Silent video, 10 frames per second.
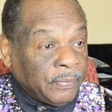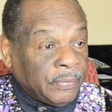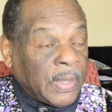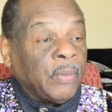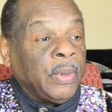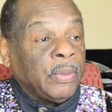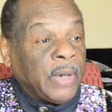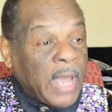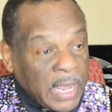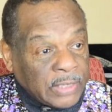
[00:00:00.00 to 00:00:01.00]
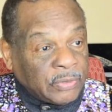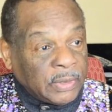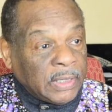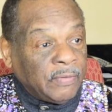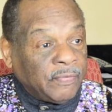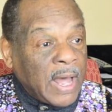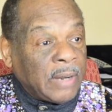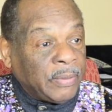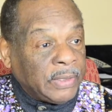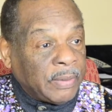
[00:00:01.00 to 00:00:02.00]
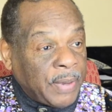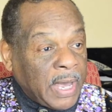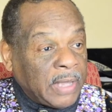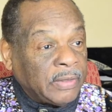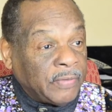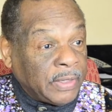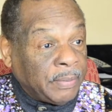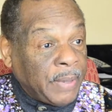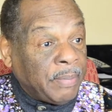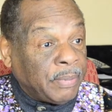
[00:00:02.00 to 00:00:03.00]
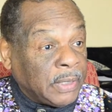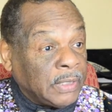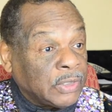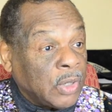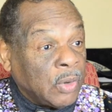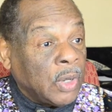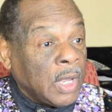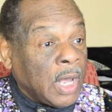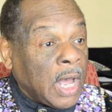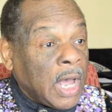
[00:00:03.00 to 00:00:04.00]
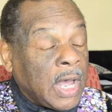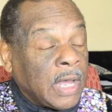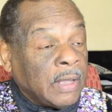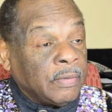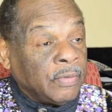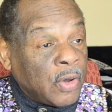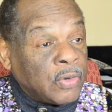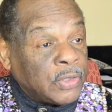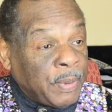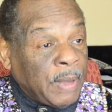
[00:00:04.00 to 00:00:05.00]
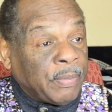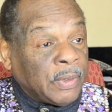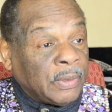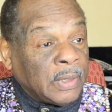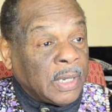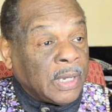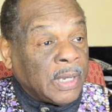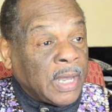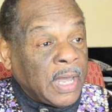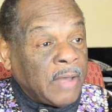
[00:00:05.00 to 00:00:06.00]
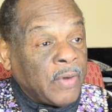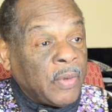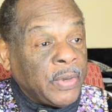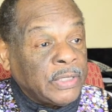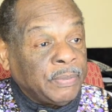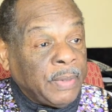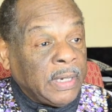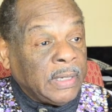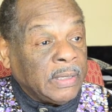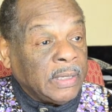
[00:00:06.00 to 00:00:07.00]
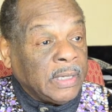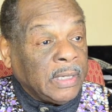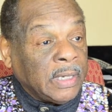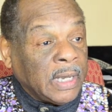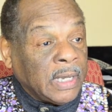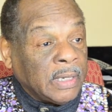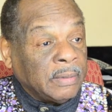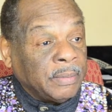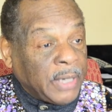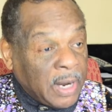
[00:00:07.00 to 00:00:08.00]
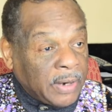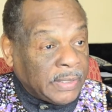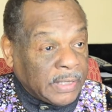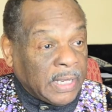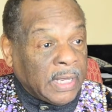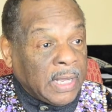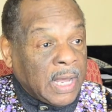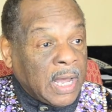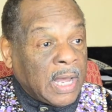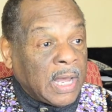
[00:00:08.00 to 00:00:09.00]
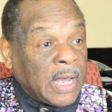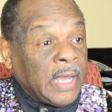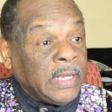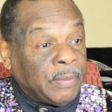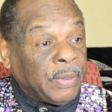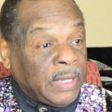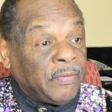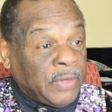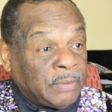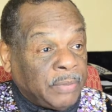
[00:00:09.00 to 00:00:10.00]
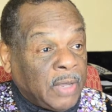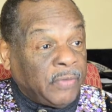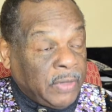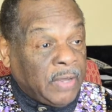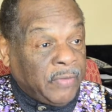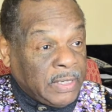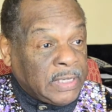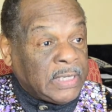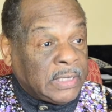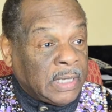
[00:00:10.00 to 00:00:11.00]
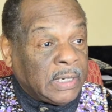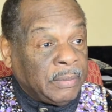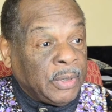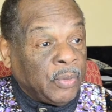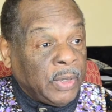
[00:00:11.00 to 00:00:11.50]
that we were actually following the path of other people. And so those people have always been in the minority, but they've existed. I mean,